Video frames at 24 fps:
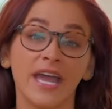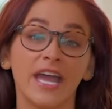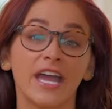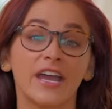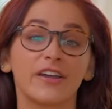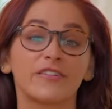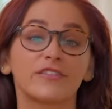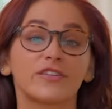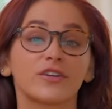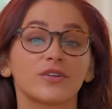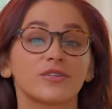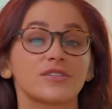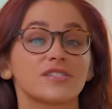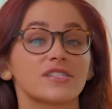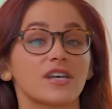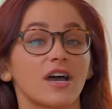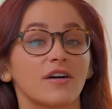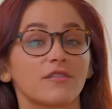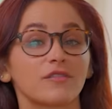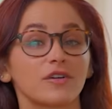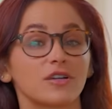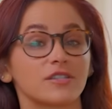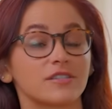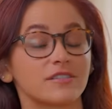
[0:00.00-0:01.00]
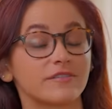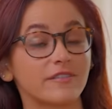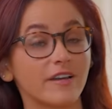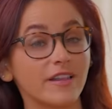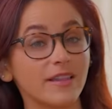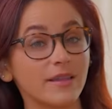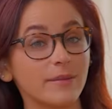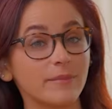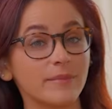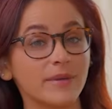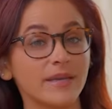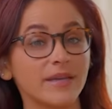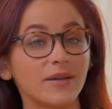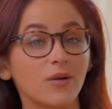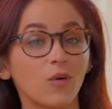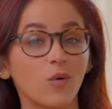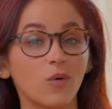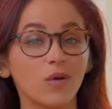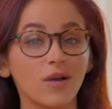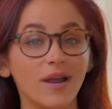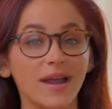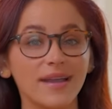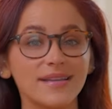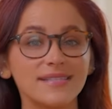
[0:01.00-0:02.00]
If you're in software development
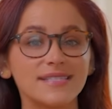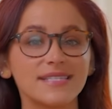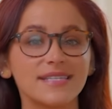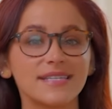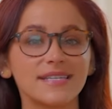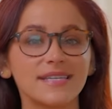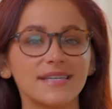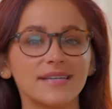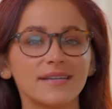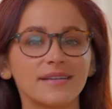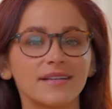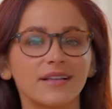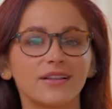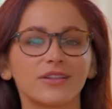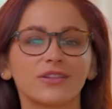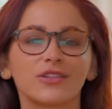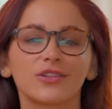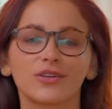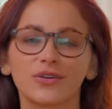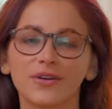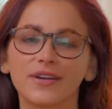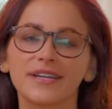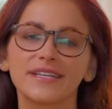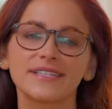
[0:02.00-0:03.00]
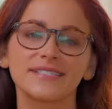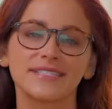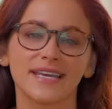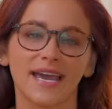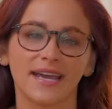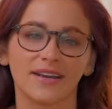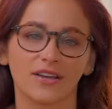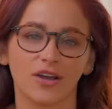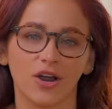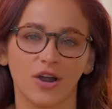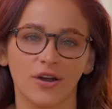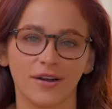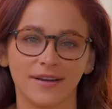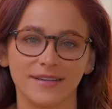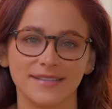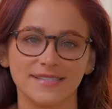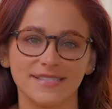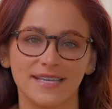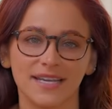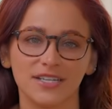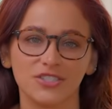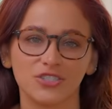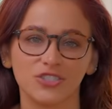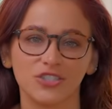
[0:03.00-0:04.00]
or IT, learning data
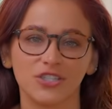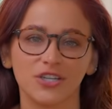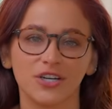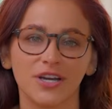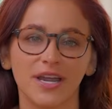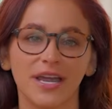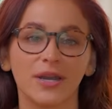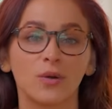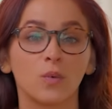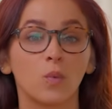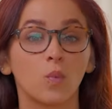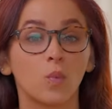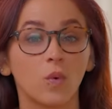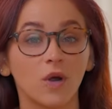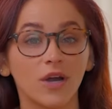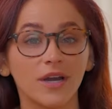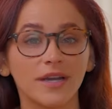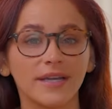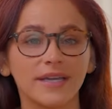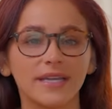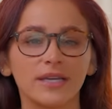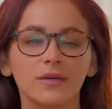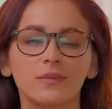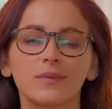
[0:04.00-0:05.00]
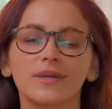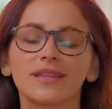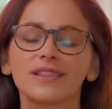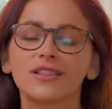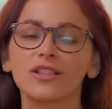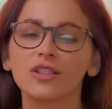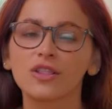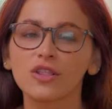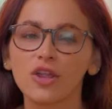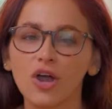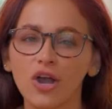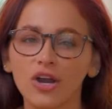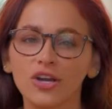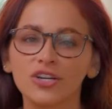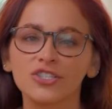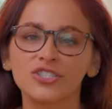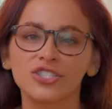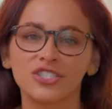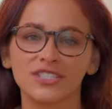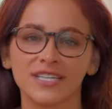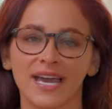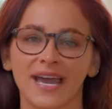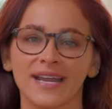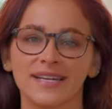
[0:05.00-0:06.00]
architecture and working with
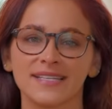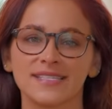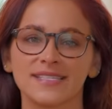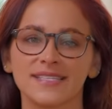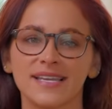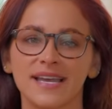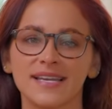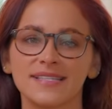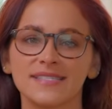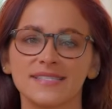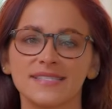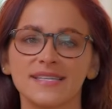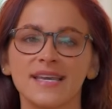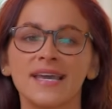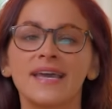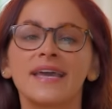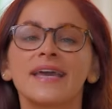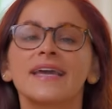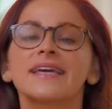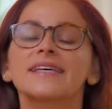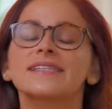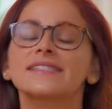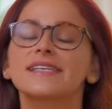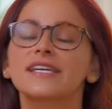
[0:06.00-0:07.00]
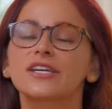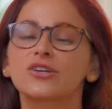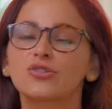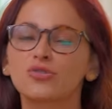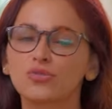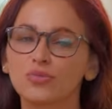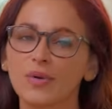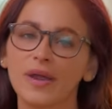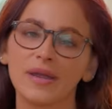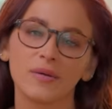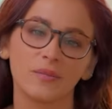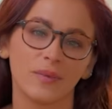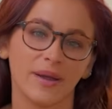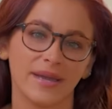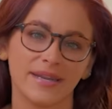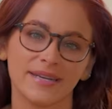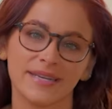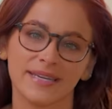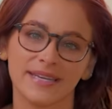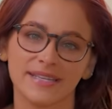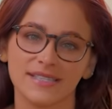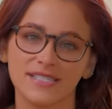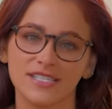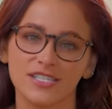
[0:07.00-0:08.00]
large data sets is a great way to
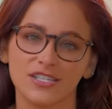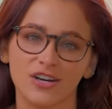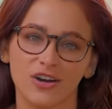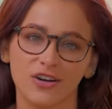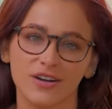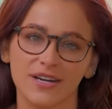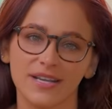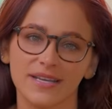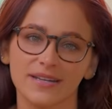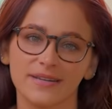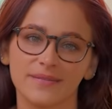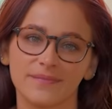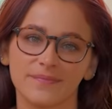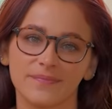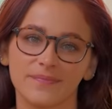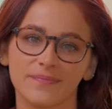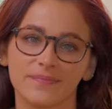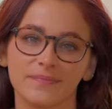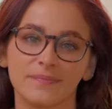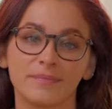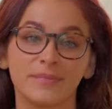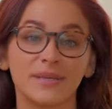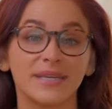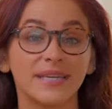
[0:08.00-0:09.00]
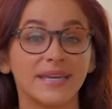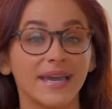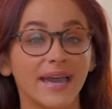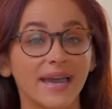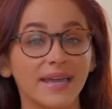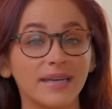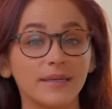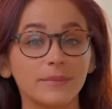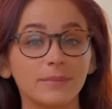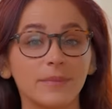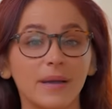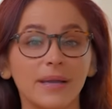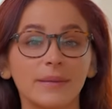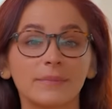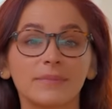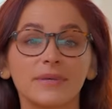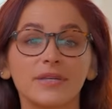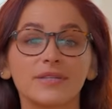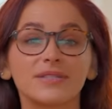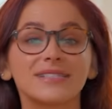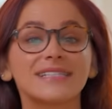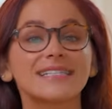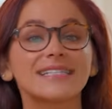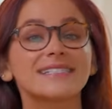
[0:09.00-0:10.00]
get started began by
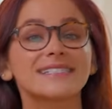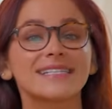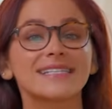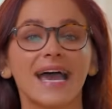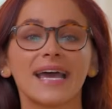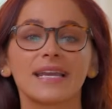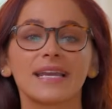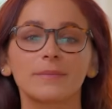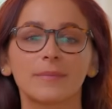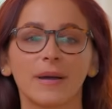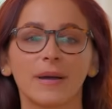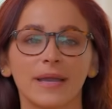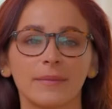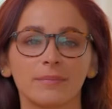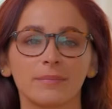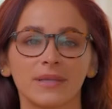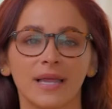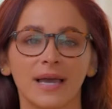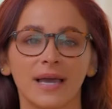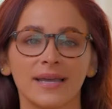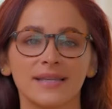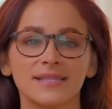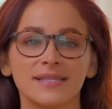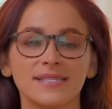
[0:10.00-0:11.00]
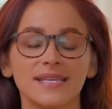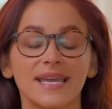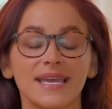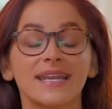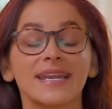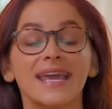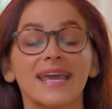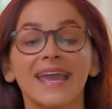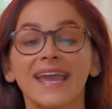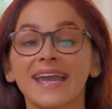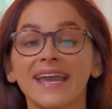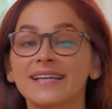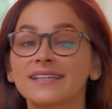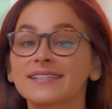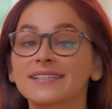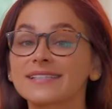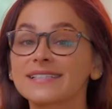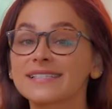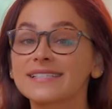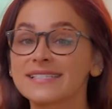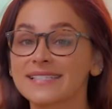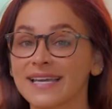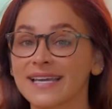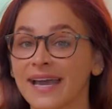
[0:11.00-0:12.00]
building data pipelines and
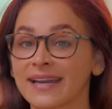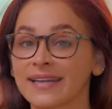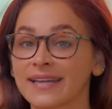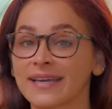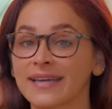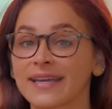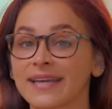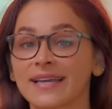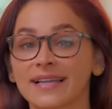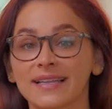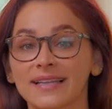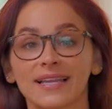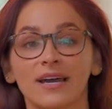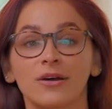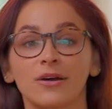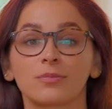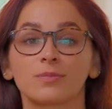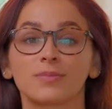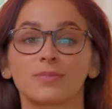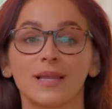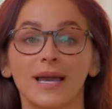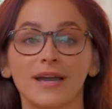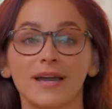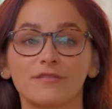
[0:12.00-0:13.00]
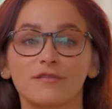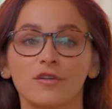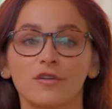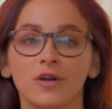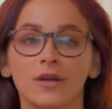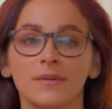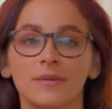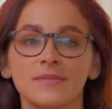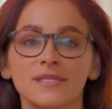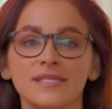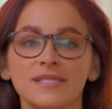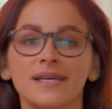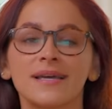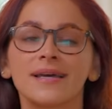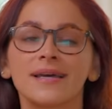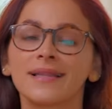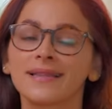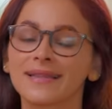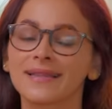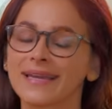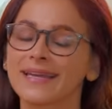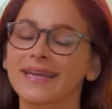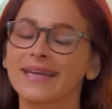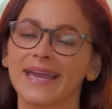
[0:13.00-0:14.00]
handling data in cloud platforms
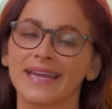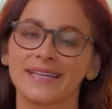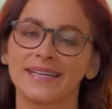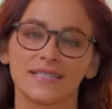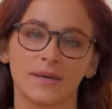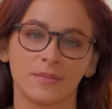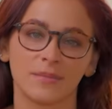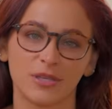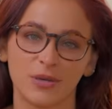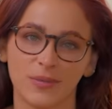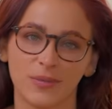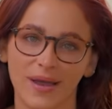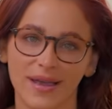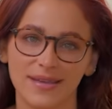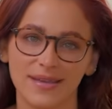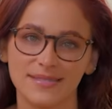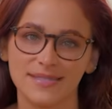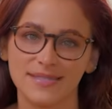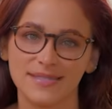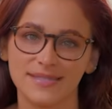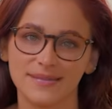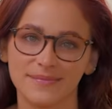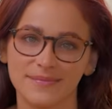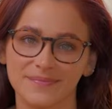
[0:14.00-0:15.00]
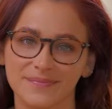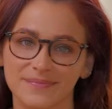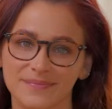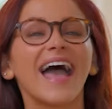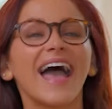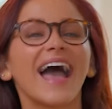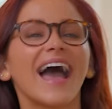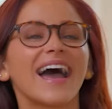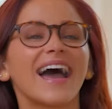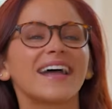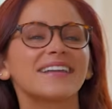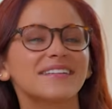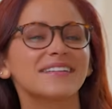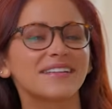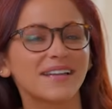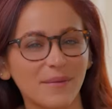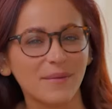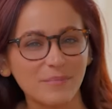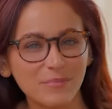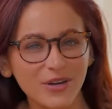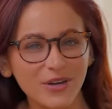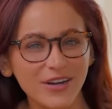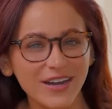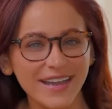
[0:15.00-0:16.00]
like AWS. At
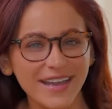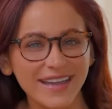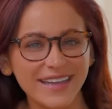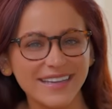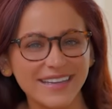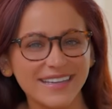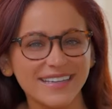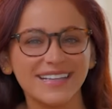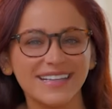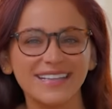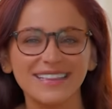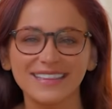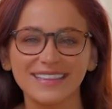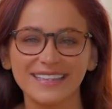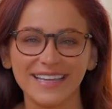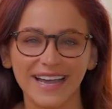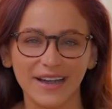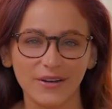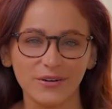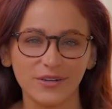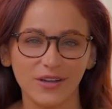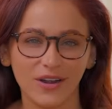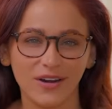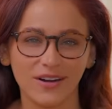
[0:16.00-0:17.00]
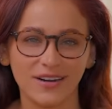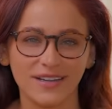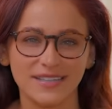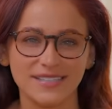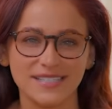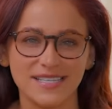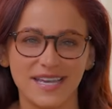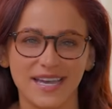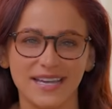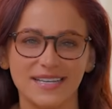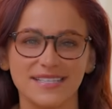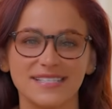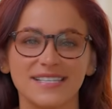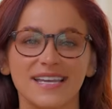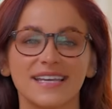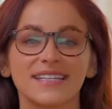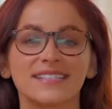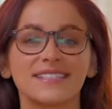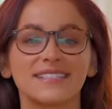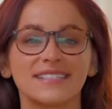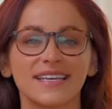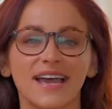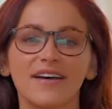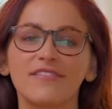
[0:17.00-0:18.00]
number eight, cloud architects
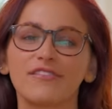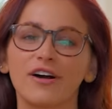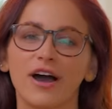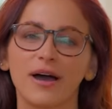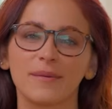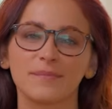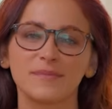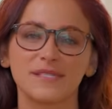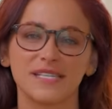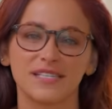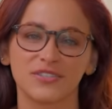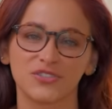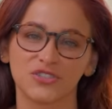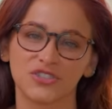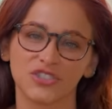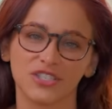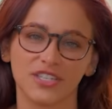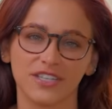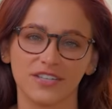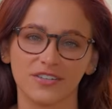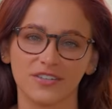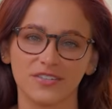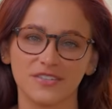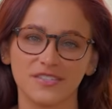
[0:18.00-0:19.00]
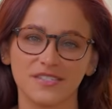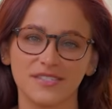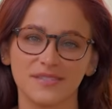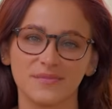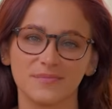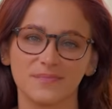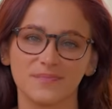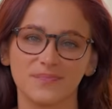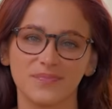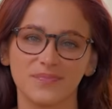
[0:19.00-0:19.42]
and DevOps engineers.